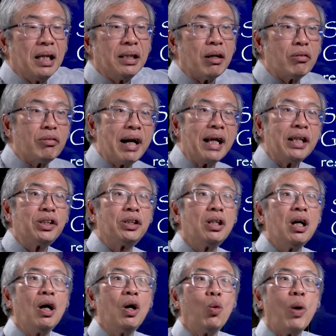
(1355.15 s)
The rest
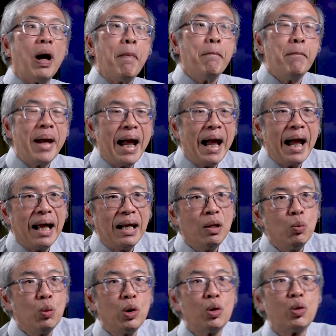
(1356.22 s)
where
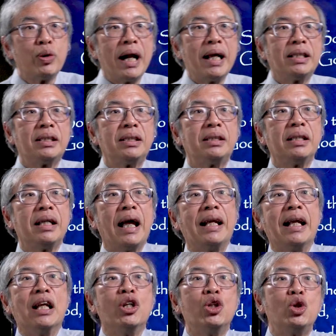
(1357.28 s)
man will rest
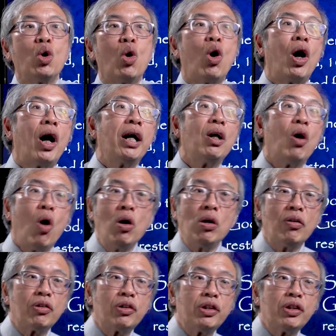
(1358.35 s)
and enjoy all of